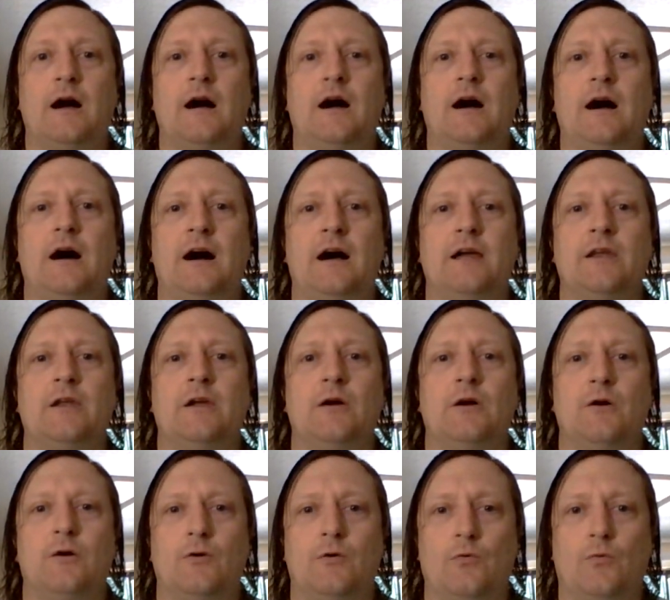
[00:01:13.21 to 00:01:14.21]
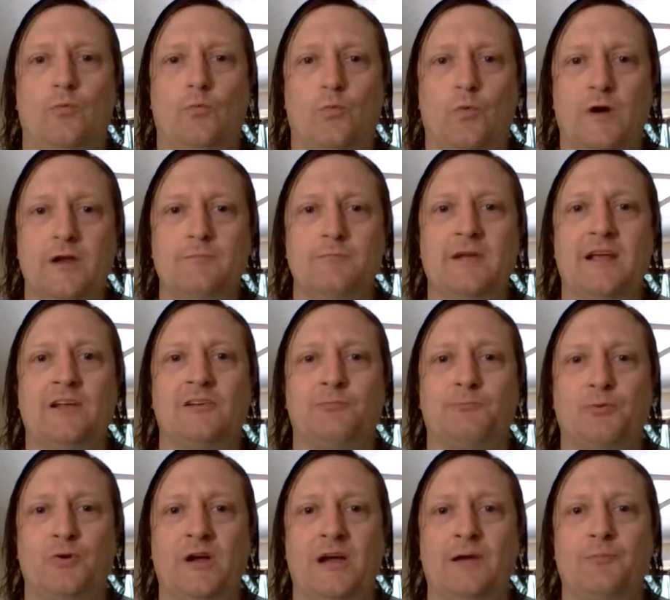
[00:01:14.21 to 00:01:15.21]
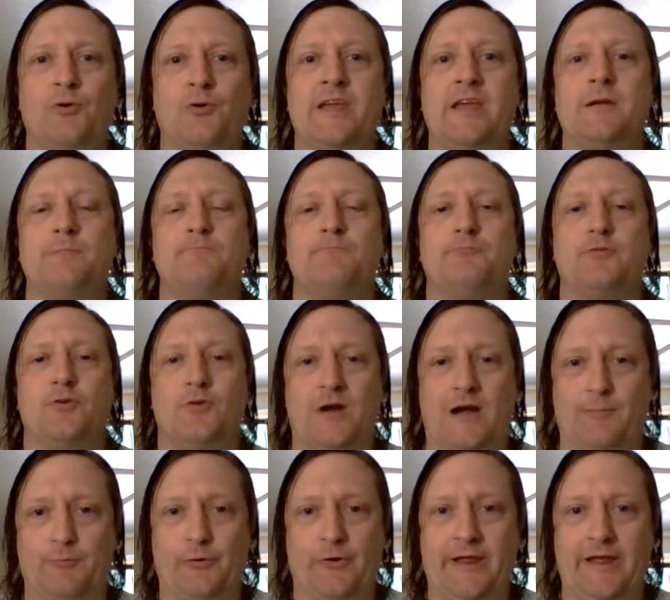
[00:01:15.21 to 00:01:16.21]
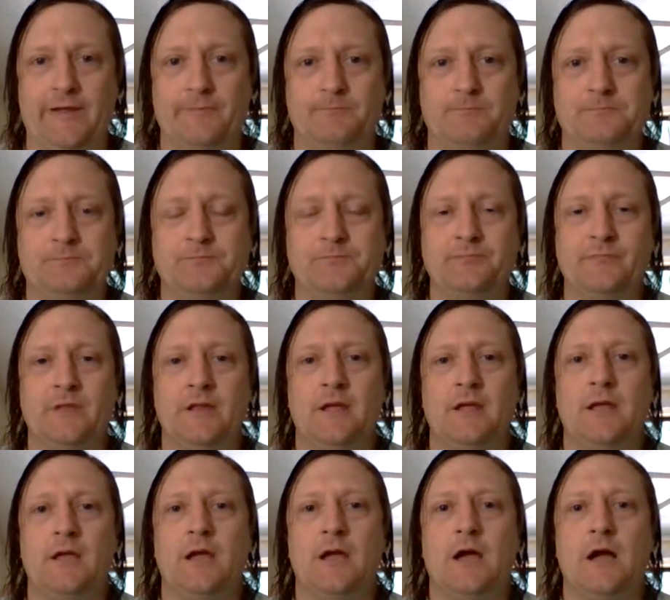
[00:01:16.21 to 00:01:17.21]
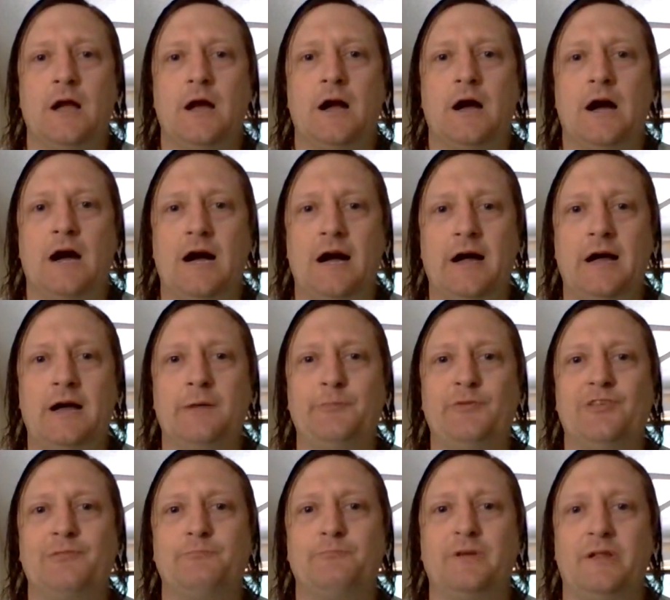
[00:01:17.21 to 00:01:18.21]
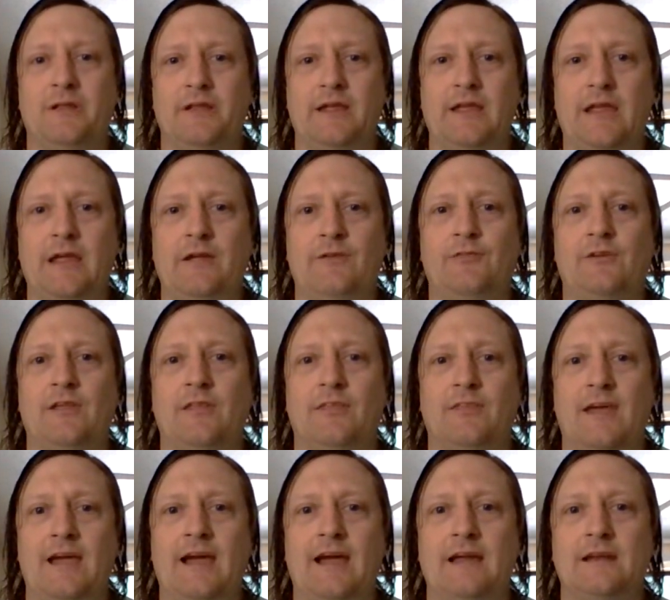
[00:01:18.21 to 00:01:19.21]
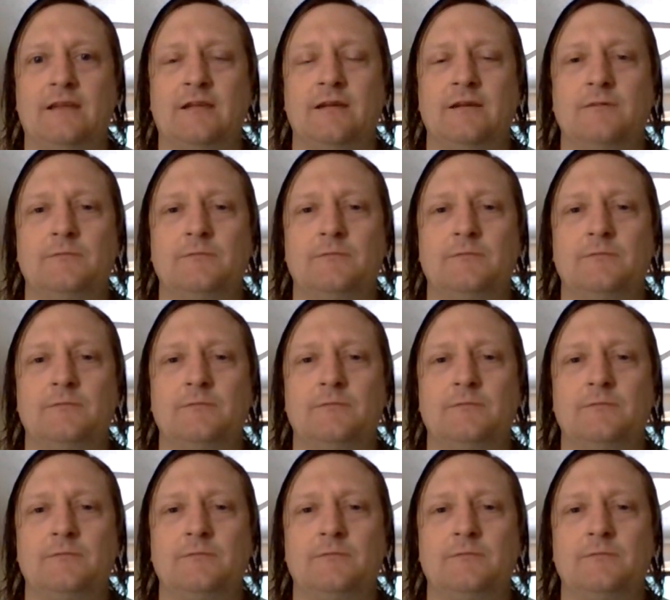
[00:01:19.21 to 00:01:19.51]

on what makes property property. Hobbes believed that